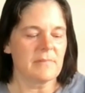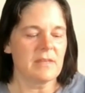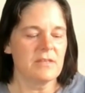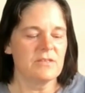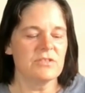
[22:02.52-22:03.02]

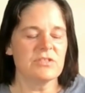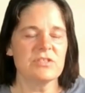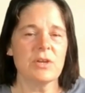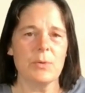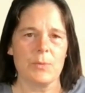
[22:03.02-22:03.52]

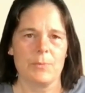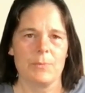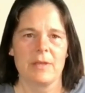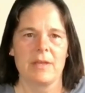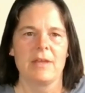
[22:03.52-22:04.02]
So
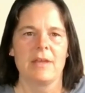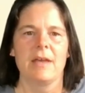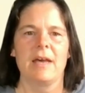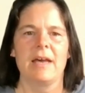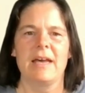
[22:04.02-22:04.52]

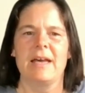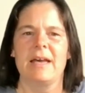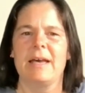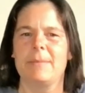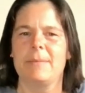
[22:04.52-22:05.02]

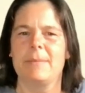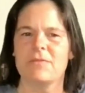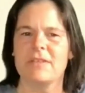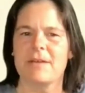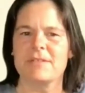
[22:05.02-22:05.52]
hopefully
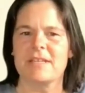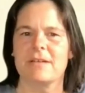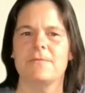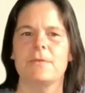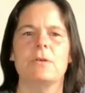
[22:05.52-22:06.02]
that was
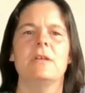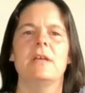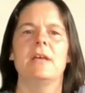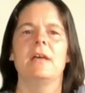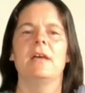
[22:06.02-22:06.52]
helpful.
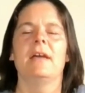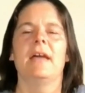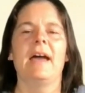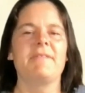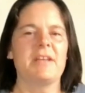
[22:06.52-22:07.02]

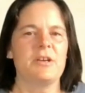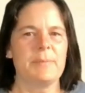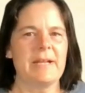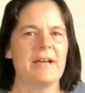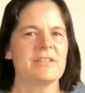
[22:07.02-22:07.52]
Have that
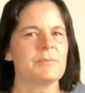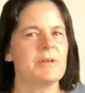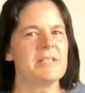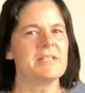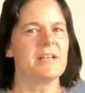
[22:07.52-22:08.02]
open house. We
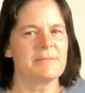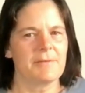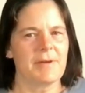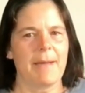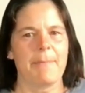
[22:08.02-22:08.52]
already talked about
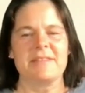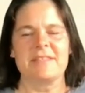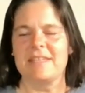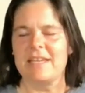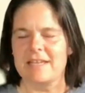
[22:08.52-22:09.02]
what happens at
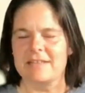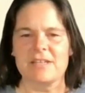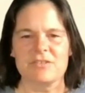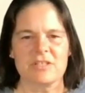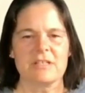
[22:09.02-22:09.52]
the end. I
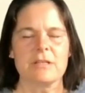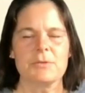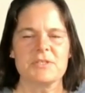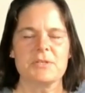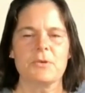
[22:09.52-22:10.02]
usually
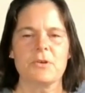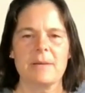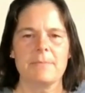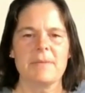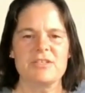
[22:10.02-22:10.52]
close the door
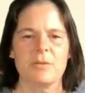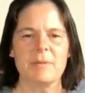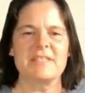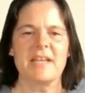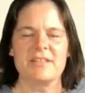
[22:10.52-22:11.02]
up, make sure all my
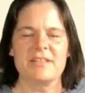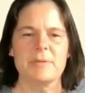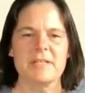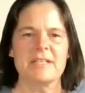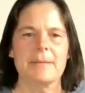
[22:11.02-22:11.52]
signs are
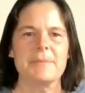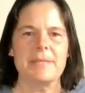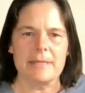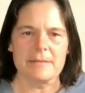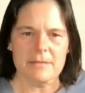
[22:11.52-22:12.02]
picked up,
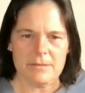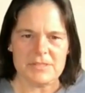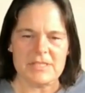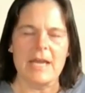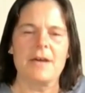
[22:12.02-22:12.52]
then close
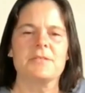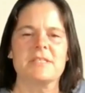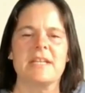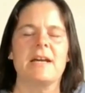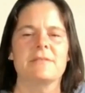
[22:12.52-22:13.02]
the house
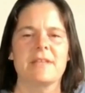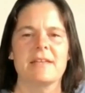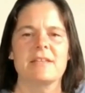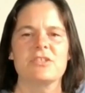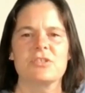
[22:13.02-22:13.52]
down. That
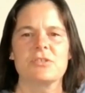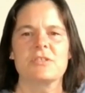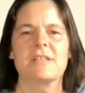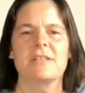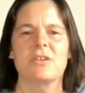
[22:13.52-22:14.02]
ensures
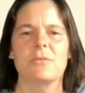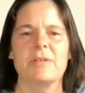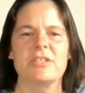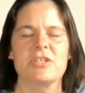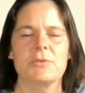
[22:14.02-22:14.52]
that
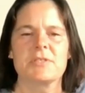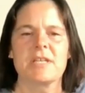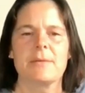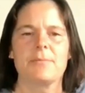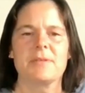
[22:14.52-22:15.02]
nobody shows
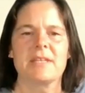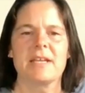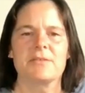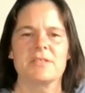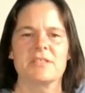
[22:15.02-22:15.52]
up when the
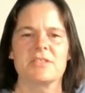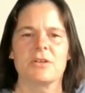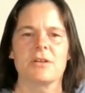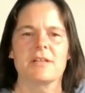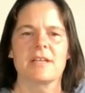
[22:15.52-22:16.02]
house is
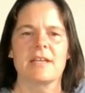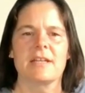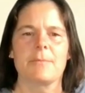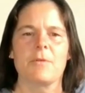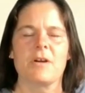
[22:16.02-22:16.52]
dark and
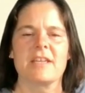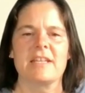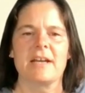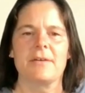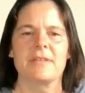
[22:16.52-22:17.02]
I'm walking
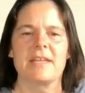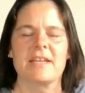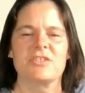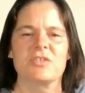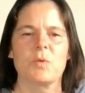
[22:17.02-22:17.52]
out. They
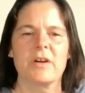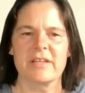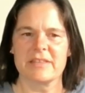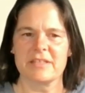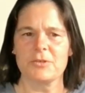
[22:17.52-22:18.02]
can't just walk
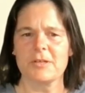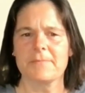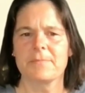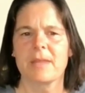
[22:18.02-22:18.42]
in the door.